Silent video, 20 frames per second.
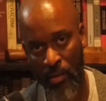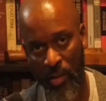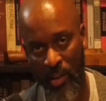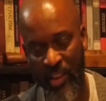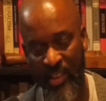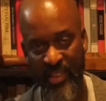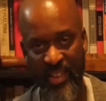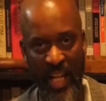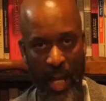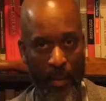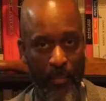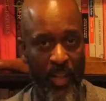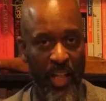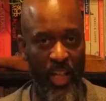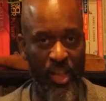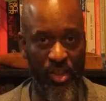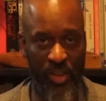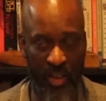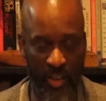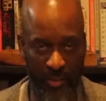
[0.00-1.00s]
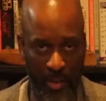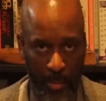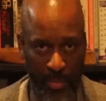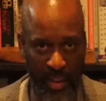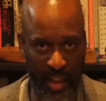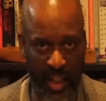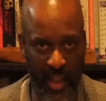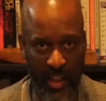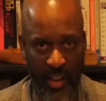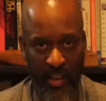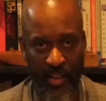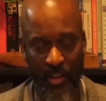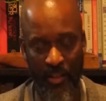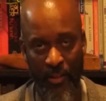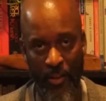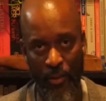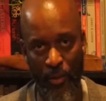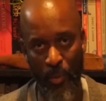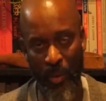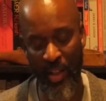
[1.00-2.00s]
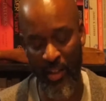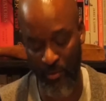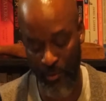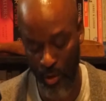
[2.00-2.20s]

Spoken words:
contamination of the planet and the threat of